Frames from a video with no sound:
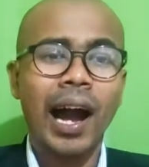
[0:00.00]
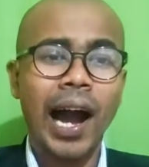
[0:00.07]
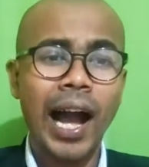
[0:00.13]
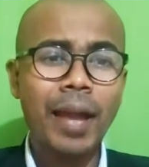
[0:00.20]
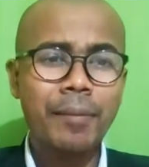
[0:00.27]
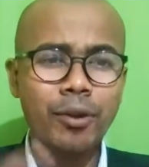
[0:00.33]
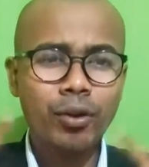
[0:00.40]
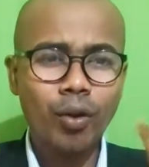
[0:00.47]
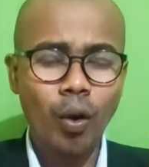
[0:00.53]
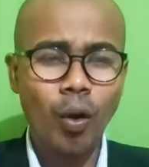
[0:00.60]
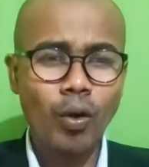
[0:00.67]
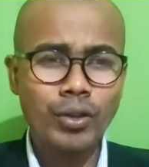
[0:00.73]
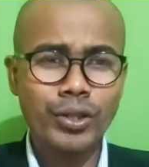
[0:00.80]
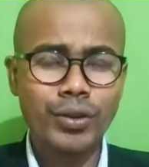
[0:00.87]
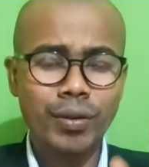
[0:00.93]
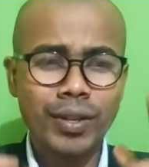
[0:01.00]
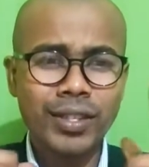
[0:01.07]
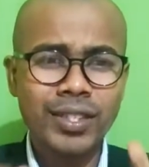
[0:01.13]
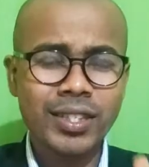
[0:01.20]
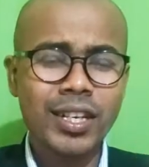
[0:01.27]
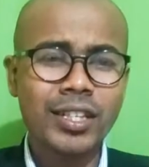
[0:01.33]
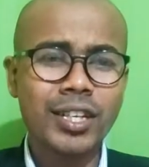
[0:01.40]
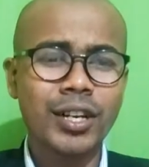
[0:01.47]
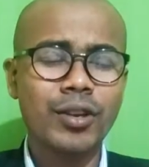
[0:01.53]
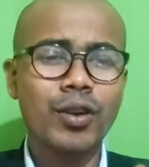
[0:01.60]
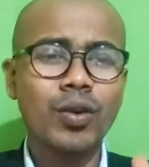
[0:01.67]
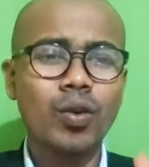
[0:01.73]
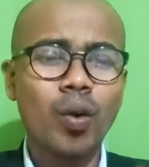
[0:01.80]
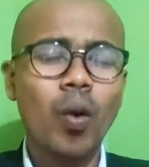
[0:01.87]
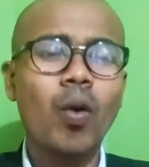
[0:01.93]
I'm your host, your instructor,
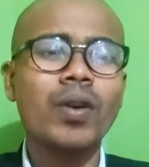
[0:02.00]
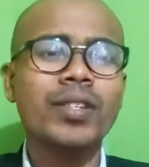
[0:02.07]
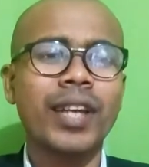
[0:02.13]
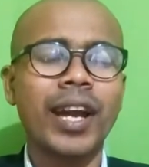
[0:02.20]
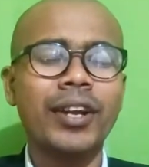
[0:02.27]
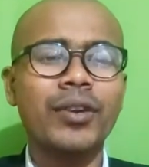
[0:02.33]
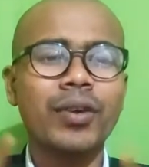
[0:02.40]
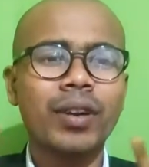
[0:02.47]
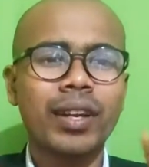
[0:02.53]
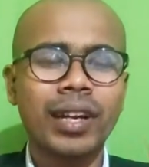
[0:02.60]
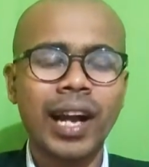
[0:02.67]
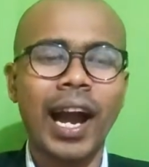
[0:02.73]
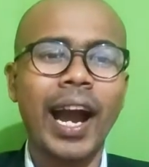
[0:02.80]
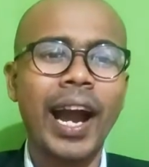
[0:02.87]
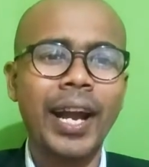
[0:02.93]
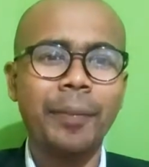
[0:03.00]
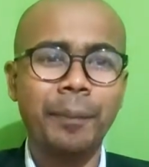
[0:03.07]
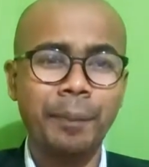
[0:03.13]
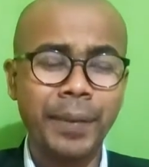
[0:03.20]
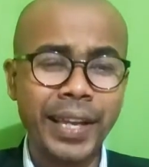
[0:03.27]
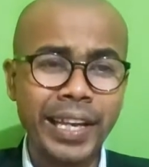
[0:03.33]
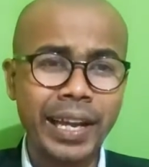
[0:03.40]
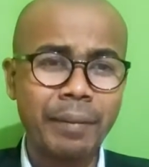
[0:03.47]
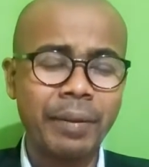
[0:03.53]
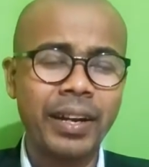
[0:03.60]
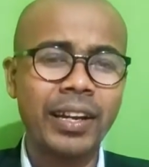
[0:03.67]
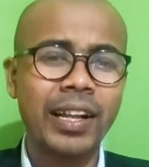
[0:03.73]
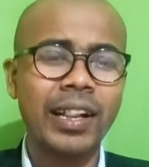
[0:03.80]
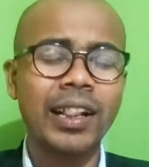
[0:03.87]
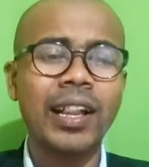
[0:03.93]
your coach and your guide BK
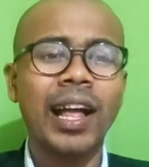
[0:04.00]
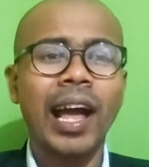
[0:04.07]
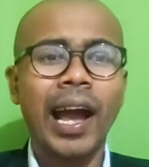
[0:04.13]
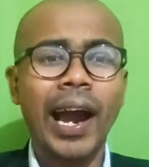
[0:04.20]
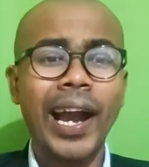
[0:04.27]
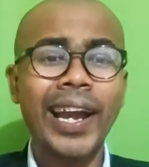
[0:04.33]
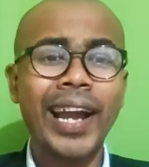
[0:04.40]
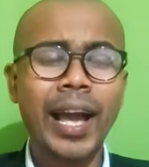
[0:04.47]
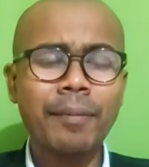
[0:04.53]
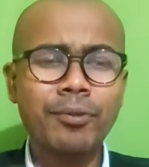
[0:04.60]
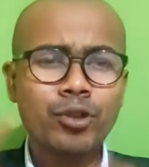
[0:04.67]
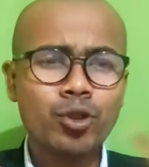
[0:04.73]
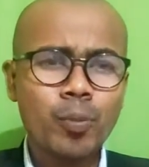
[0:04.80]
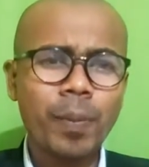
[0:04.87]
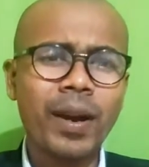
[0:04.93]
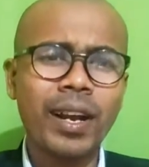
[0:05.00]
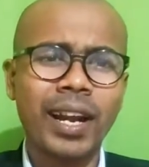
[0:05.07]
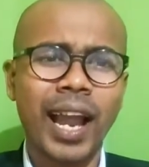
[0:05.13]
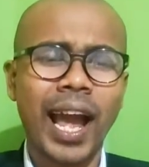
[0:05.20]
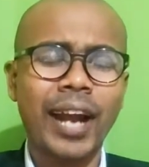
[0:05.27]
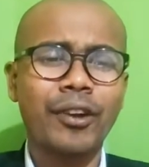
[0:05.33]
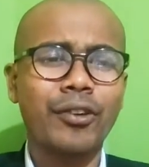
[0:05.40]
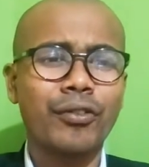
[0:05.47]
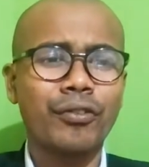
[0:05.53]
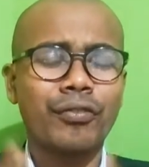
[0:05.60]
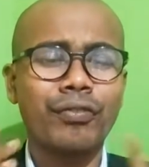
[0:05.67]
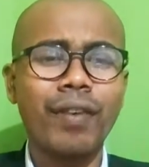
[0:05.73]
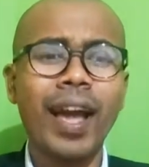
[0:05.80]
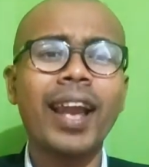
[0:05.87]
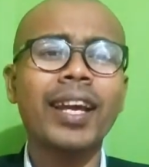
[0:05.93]
Mandal, and I'm super glad to
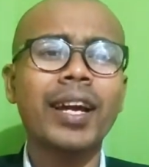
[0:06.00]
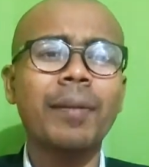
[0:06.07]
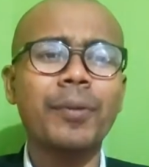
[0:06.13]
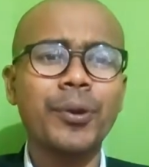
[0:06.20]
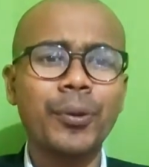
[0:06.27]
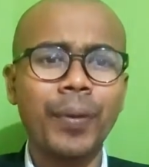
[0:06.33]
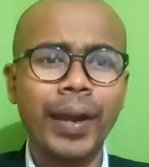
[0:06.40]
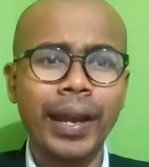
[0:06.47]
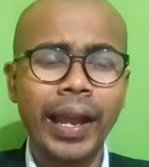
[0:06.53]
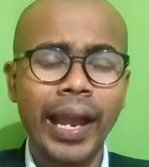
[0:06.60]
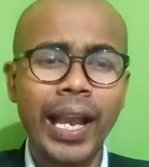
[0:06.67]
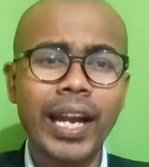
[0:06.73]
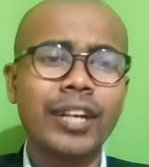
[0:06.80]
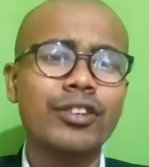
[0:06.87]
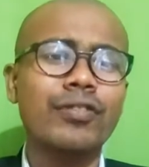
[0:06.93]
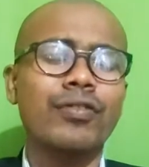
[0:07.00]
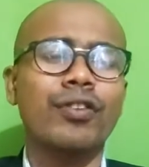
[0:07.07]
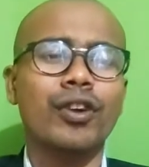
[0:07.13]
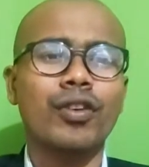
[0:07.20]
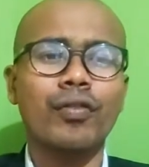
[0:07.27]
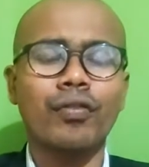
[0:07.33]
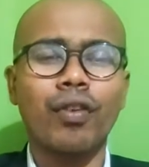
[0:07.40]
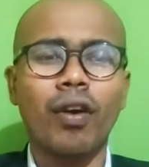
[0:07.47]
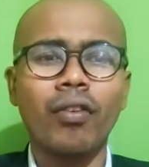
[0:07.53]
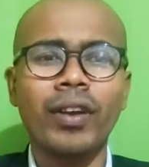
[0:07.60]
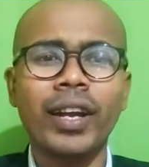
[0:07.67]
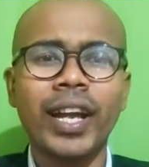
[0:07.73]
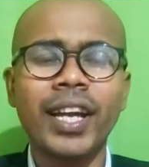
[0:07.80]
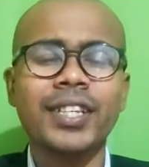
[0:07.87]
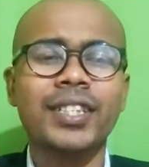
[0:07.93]
welcome you in Electro for You
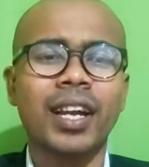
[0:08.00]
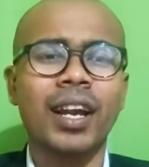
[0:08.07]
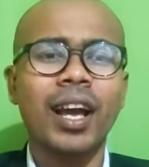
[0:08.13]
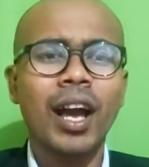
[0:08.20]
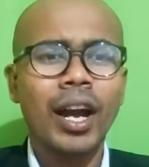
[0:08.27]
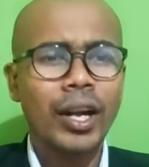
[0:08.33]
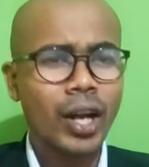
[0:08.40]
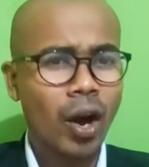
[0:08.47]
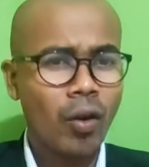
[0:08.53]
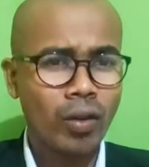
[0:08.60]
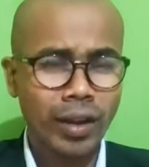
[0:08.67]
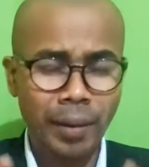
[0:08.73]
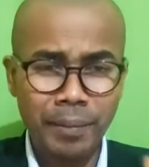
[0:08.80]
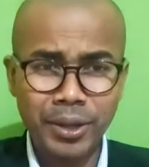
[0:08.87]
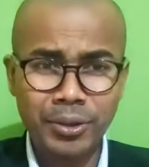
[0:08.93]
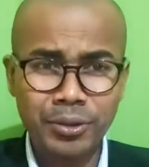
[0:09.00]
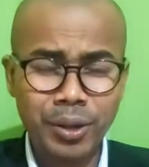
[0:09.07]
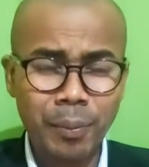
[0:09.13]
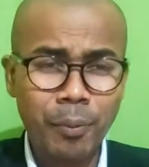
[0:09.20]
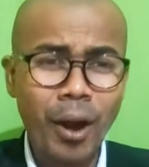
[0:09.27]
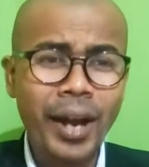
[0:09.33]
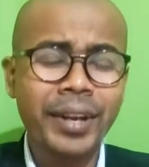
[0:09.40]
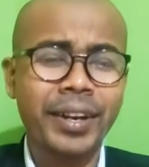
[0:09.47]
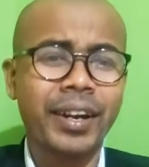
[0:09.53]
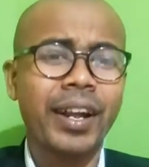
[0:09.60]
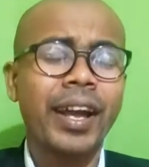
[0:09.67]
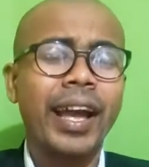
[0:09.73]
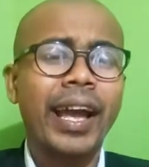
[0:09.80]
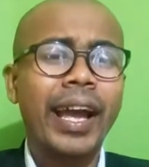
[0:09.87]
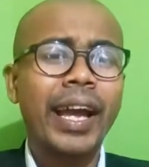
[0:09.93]
Foundation. Now coming to the
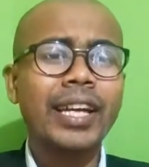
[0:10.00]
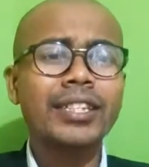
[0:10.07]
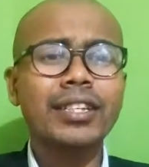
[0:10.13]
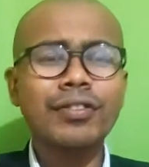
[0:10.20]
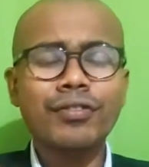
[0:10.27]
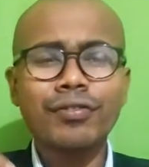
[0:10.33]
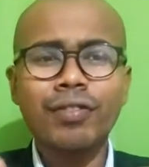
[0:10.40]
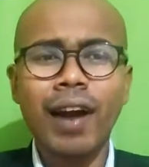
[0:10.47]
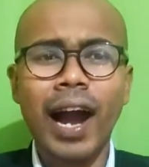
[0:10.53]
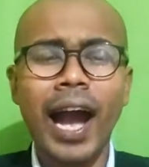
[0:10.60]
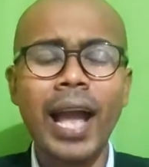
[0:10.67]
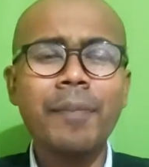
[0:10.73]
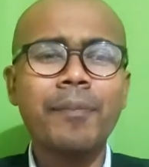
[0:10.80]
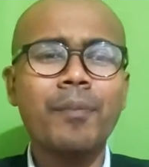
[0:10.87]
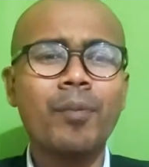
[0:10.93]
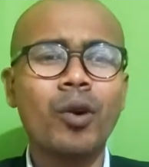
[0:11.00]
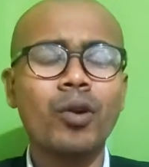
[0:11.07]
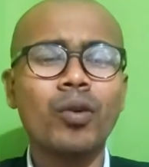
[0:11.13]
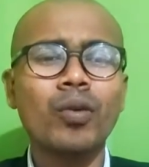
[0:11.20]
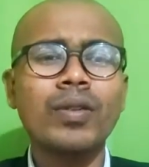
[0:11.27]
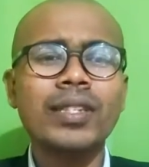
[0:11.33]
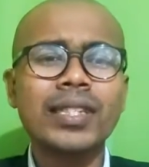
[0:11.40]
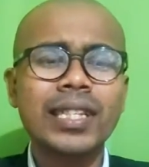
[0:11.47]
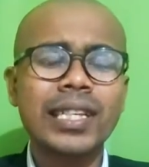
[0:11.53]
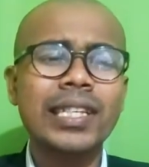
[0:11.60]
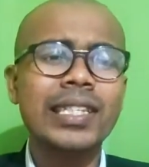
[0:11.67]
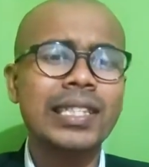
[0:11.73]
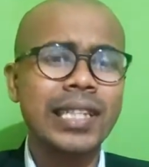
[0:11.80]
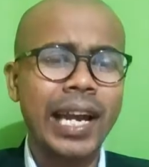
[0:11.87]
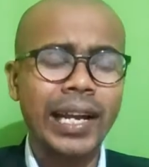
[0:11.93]
pointer. It's a 5-module
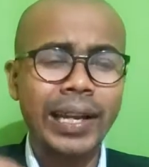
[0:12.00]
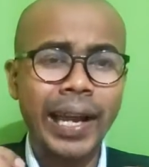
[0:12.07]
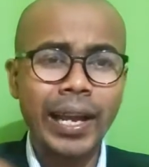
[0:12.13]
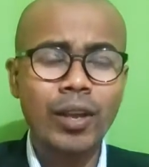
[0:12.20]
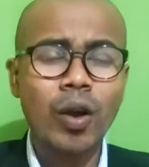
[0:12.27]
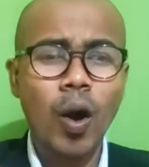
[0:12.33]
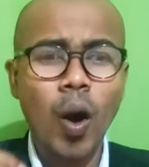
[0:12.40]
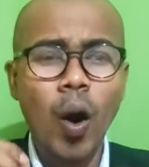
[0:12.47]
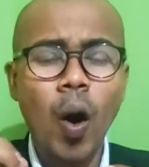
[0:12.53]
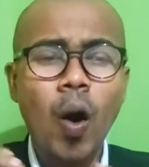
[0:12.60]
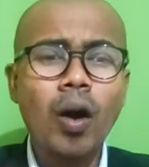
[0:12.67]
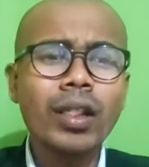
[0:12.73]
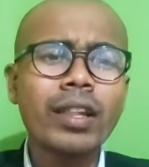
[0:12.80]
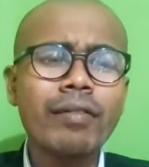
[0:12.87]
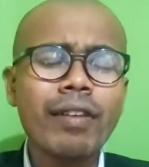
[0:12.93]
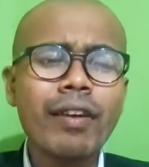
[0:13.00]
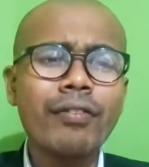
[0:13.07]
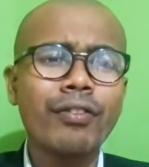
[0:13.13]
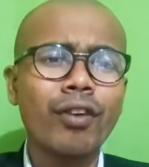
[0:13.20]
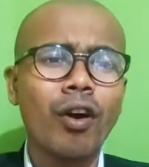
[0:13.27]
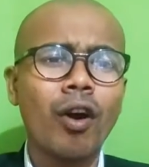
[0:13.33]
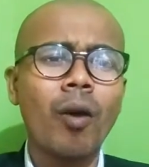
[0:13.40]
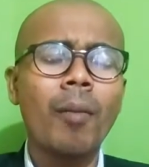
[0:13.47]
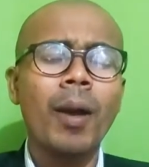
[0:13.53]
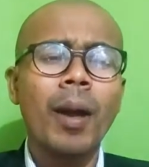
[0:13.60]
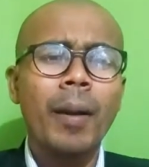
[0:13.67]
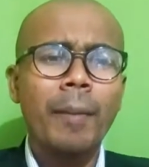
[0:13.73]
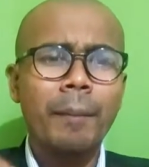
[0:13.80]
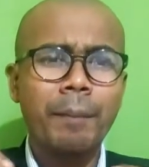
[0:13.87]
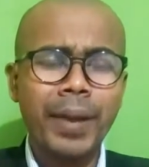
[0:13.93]
series that take you all the way
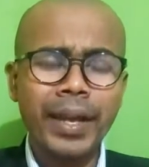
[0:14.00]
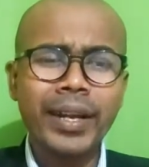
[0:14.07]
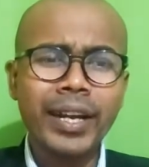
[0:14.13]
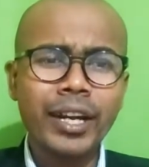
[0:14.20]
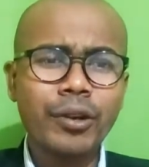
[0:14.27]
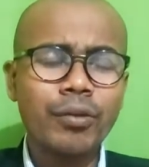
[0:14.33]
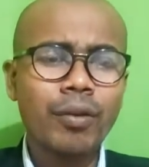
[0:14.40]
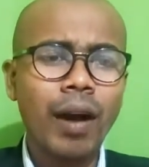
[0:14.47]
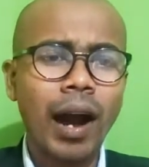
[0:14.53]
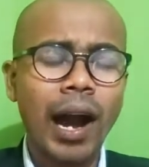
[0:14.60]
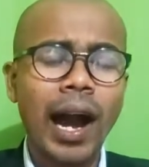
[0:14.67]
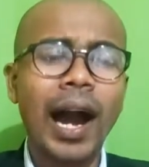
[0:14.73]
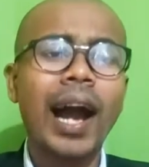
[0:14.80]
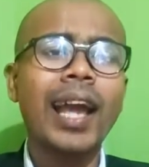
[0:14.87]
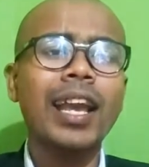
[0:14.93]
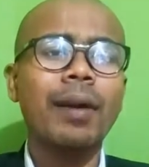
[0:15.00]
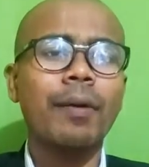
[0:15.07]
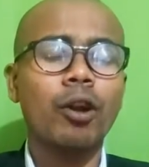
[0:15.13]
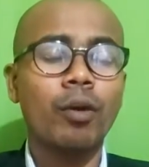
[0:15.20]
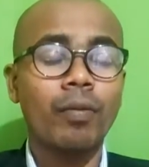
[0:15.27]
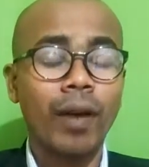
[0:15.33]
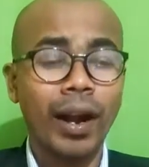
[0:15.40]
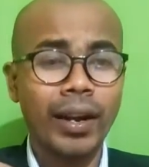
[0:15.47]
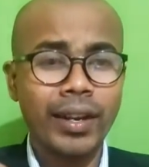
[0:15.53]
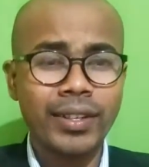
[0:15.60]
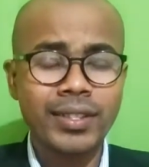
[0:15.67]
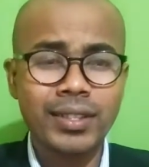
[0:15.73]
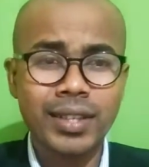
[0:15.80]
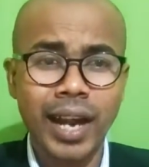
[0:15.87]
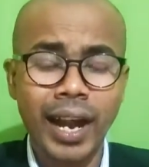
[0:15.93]
from beginner to high level of
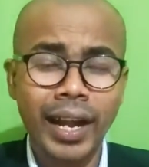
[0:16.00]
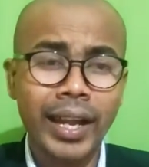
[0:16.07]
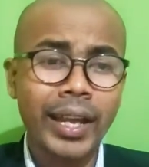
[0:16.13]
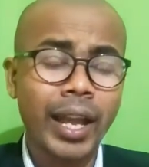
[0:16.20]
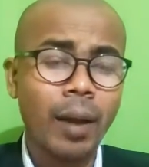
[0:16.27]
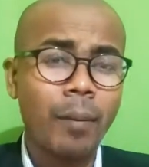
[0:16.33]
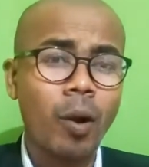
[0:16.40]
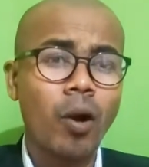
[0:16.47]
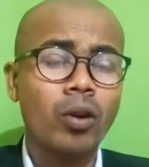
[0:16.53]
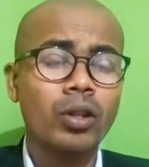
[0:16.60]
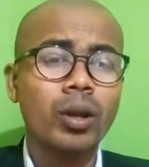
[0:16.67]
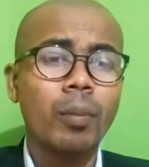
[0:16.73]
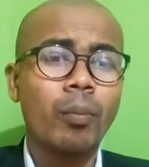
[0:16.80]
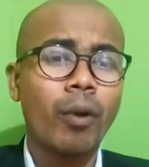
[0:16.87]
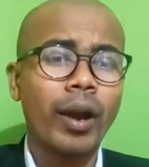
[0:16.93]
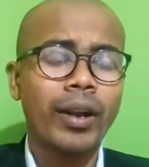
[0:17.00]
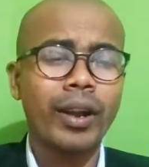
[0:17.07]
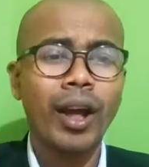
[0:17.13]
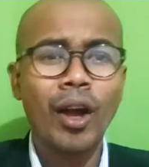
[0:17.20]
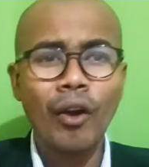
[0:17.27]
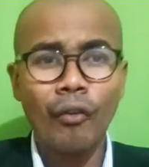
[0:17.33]
understanding about the pointer.